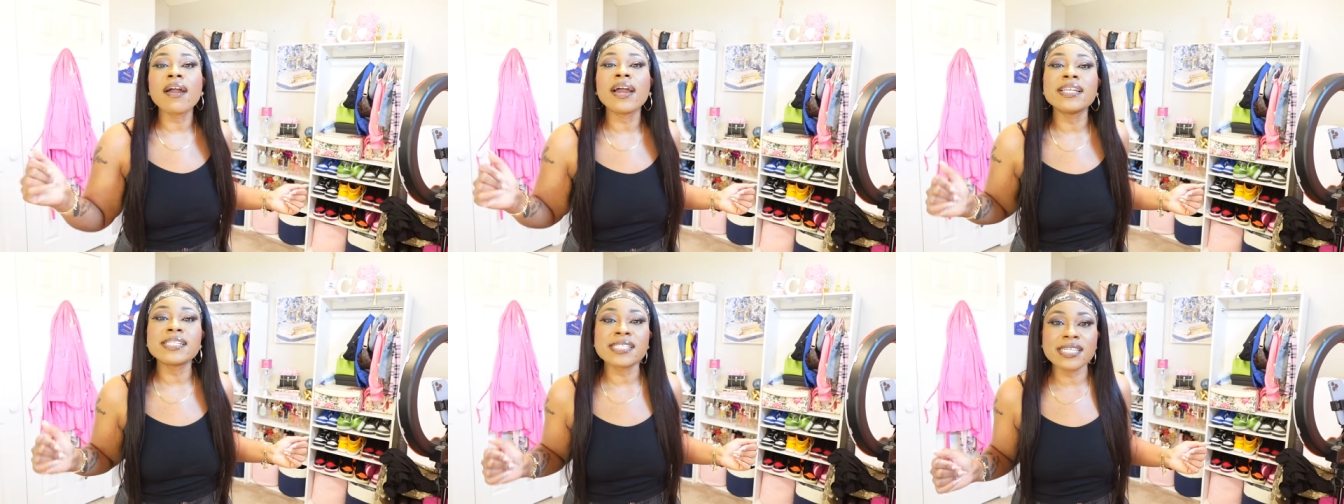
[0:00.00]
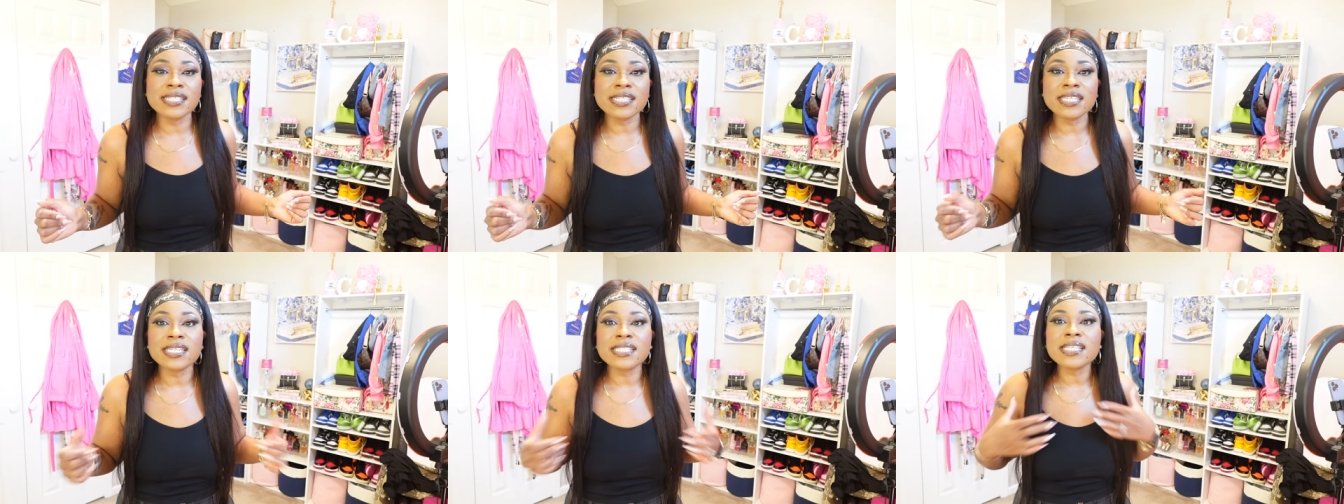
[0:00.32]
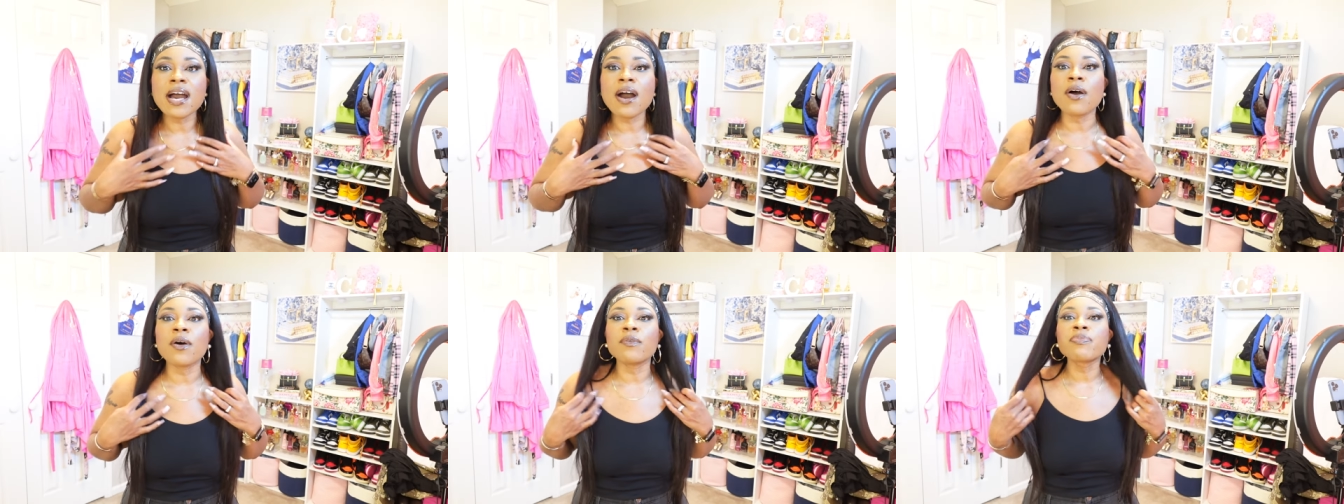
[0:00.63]
right, let's get into this
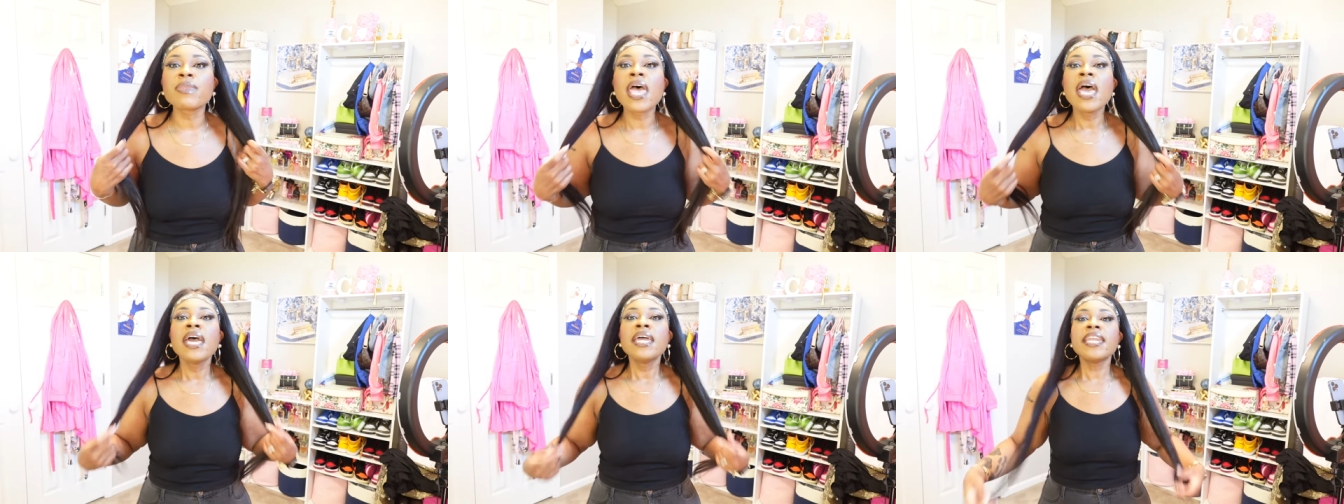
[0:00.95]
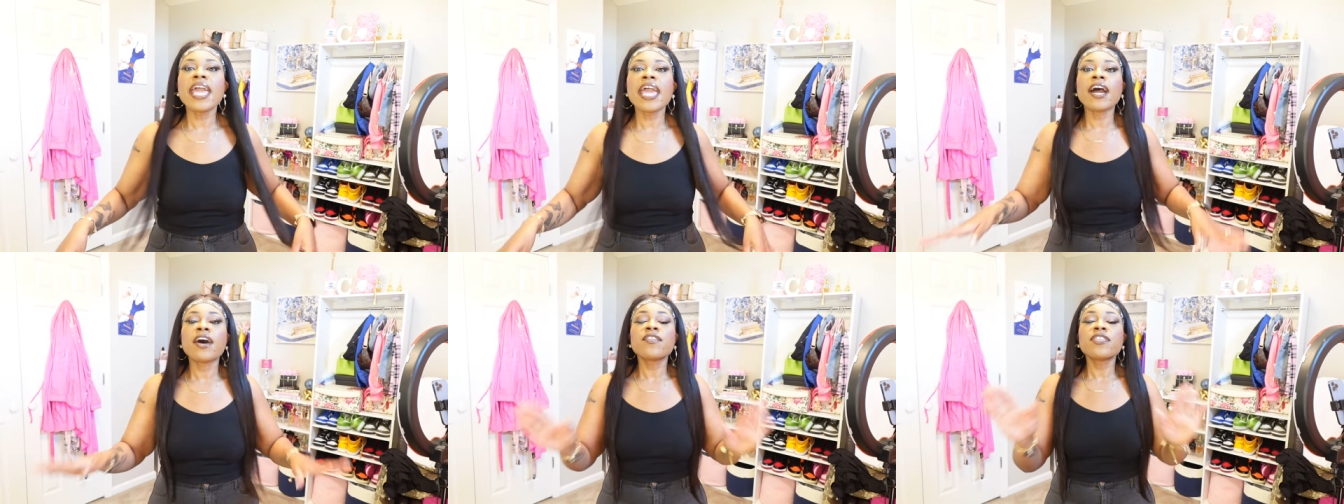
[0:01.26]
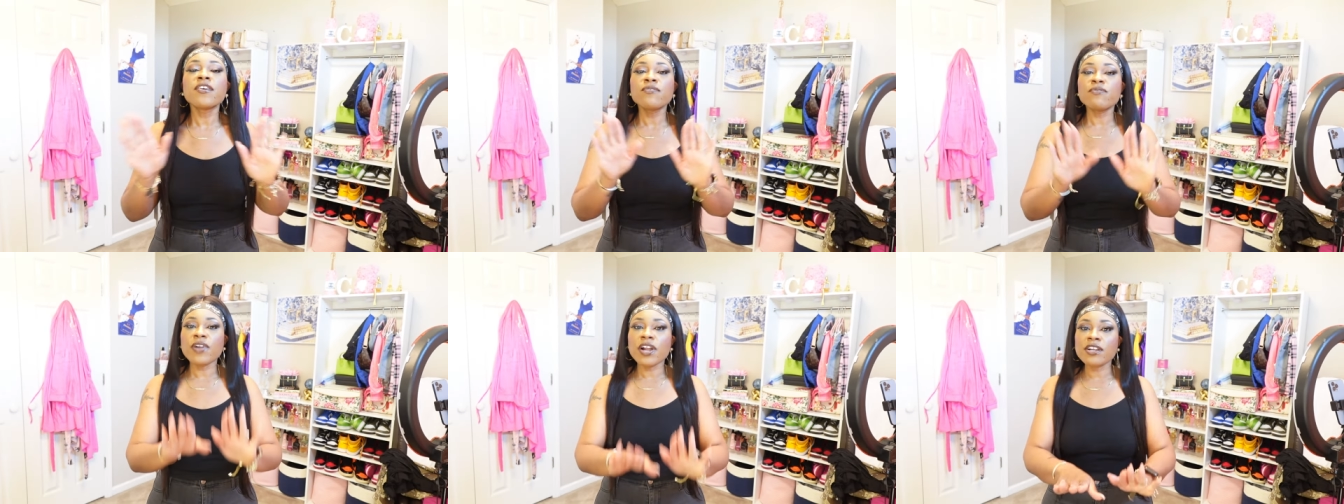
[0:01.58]
haul. Now,
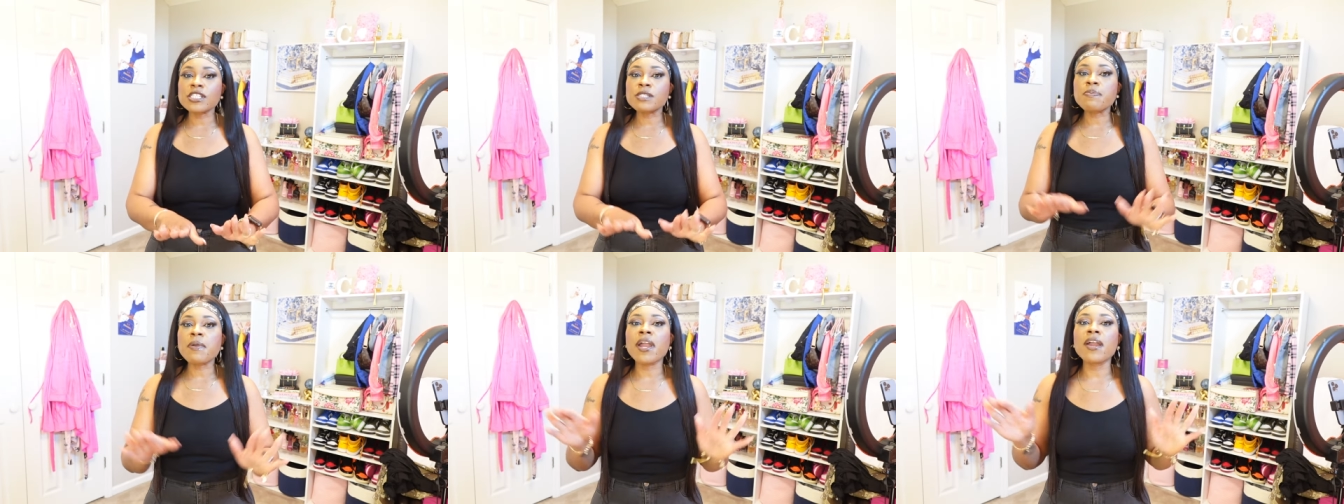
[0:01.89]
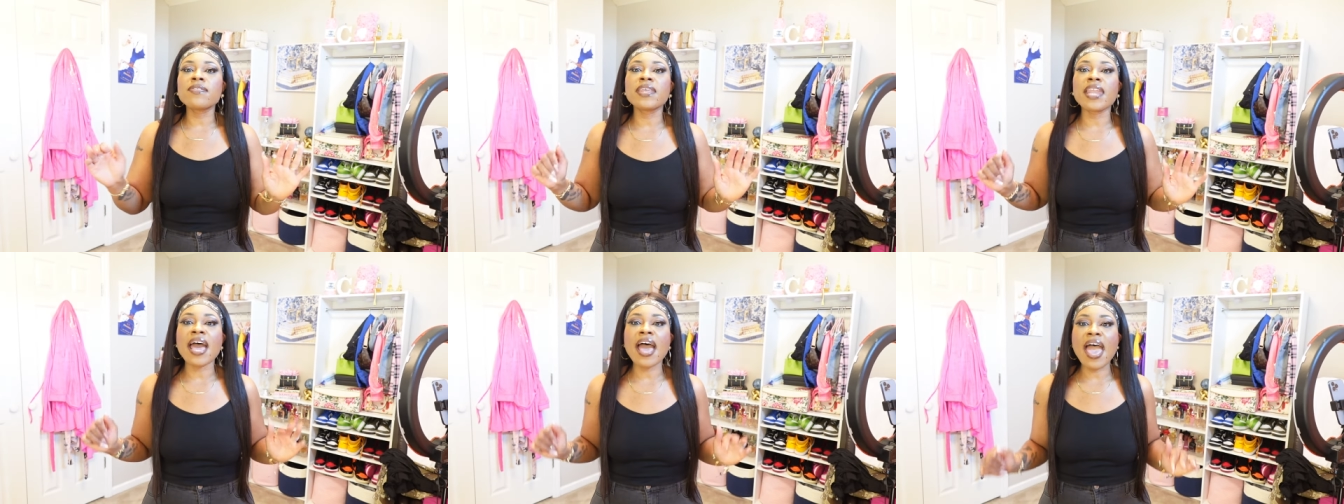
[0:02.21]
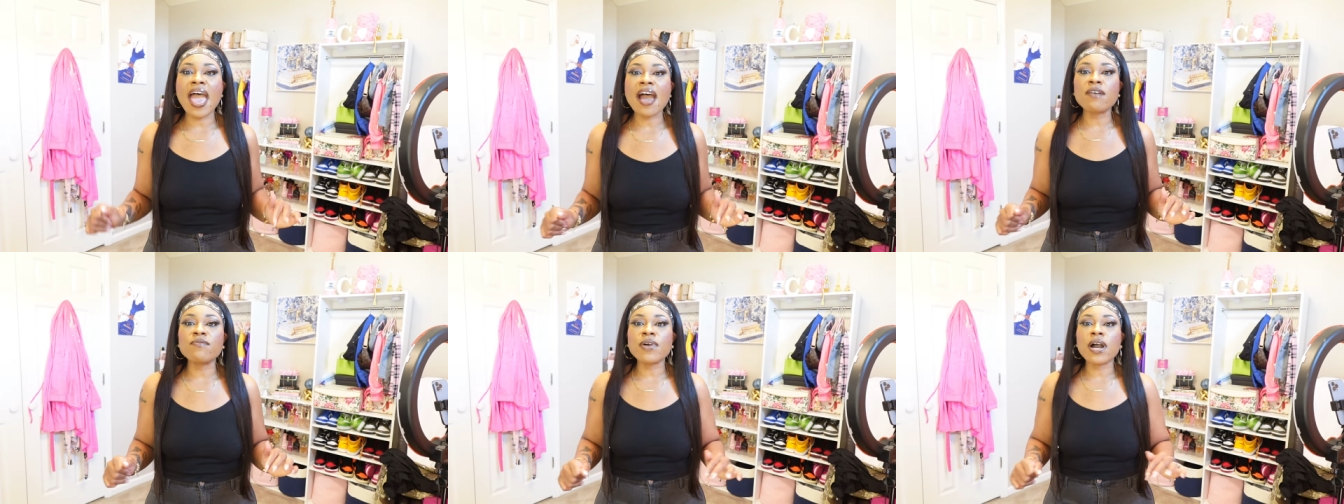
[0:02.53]
the first pair that I
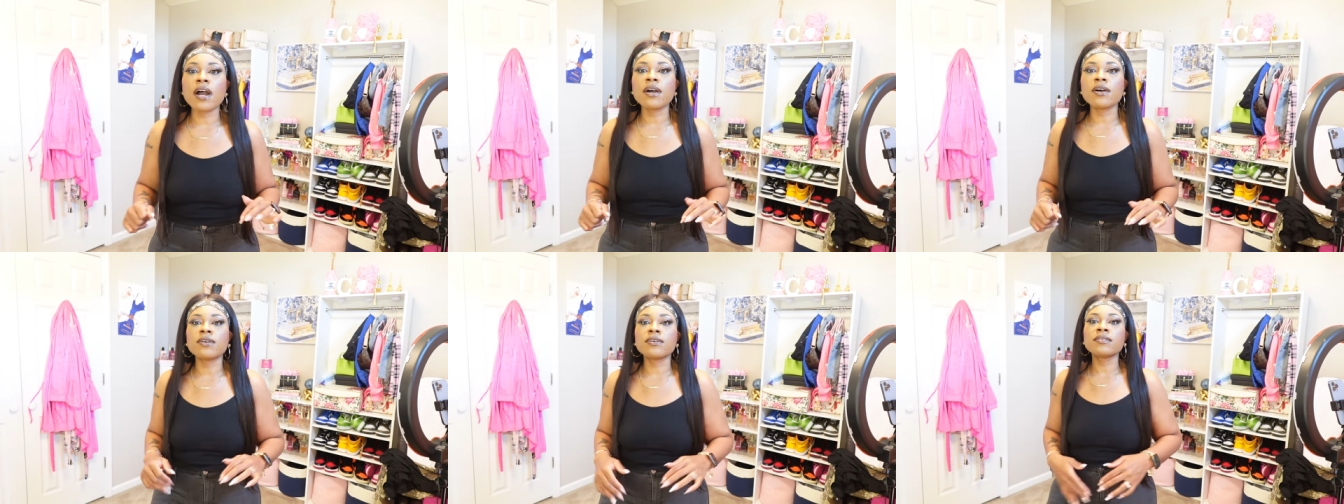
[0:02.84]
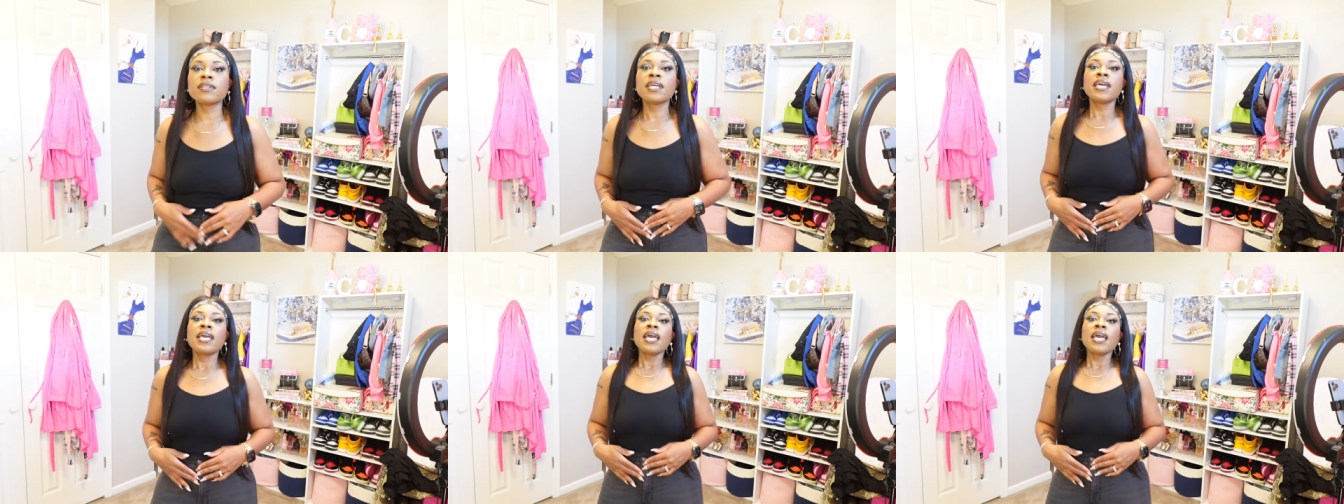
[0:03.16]
have on,